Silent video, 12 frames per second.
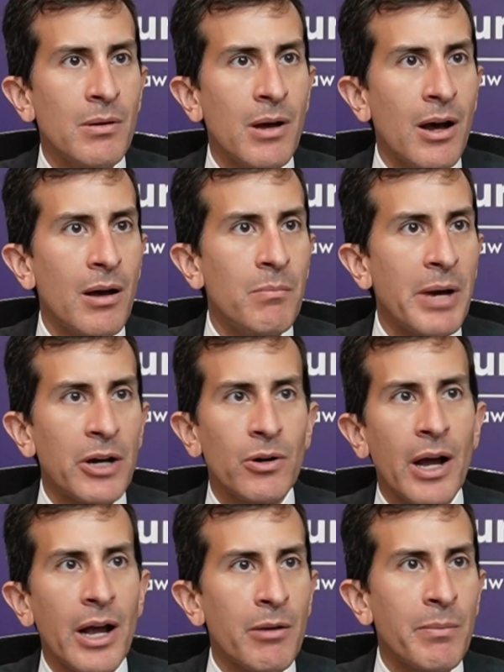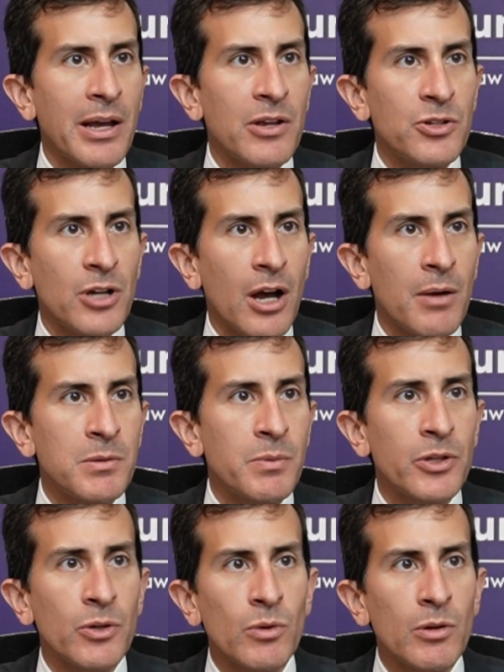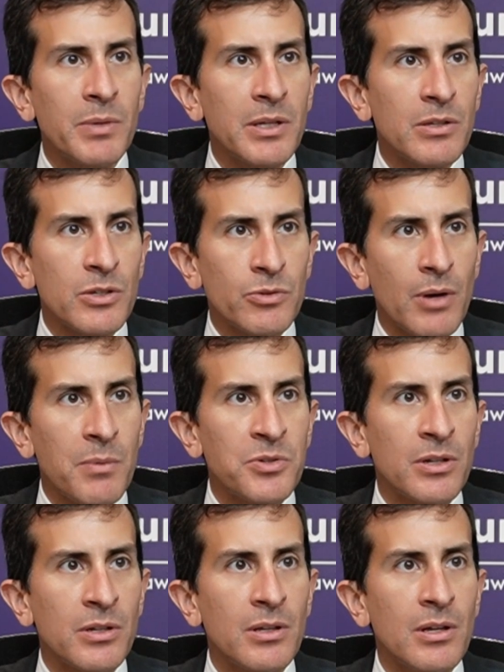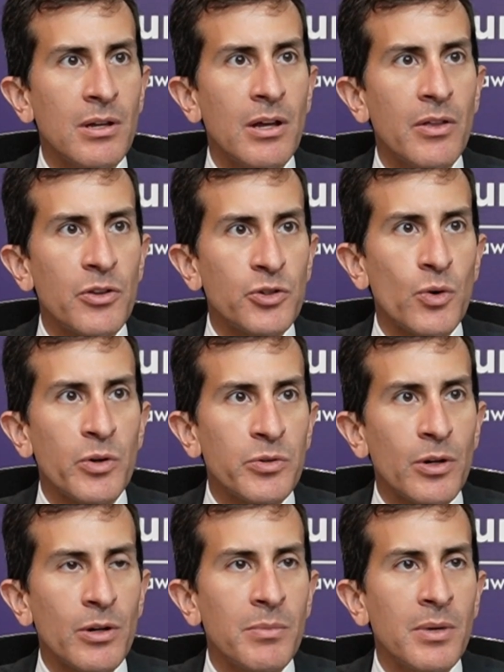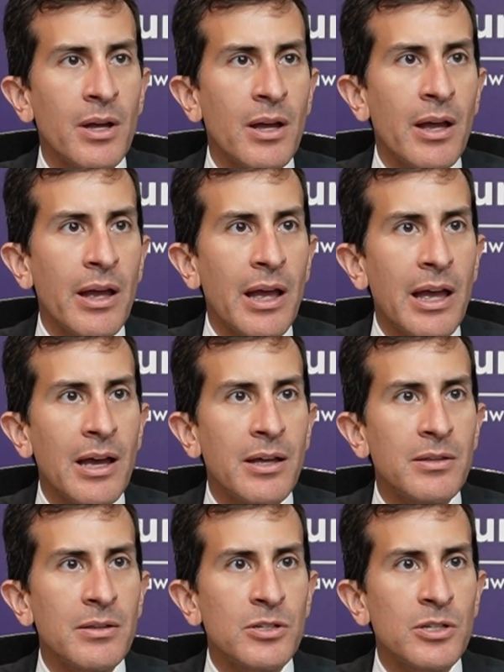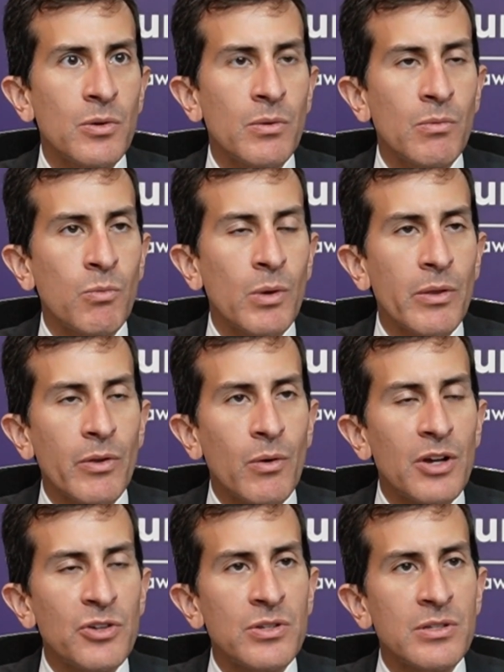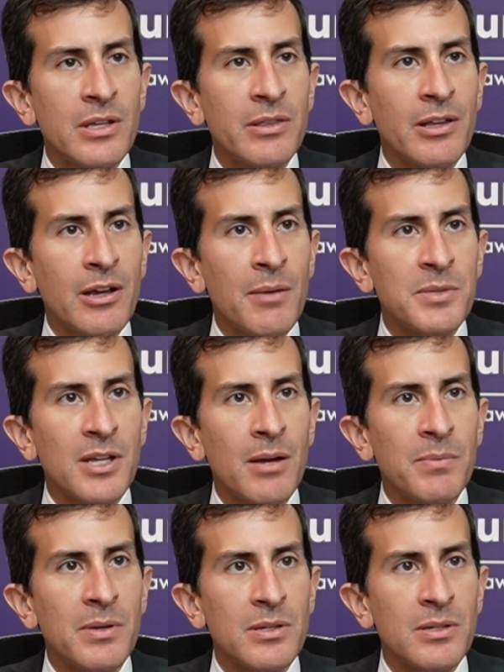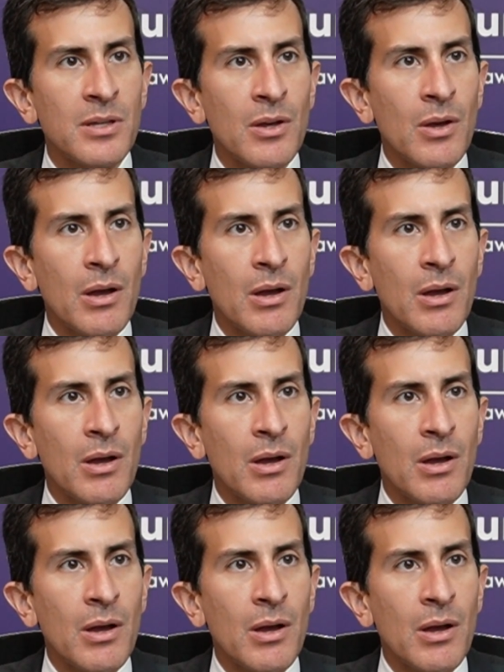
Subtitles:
better, higher-paying jobs, but there will be disruption in the short term. And so one of the questions then that comes up is,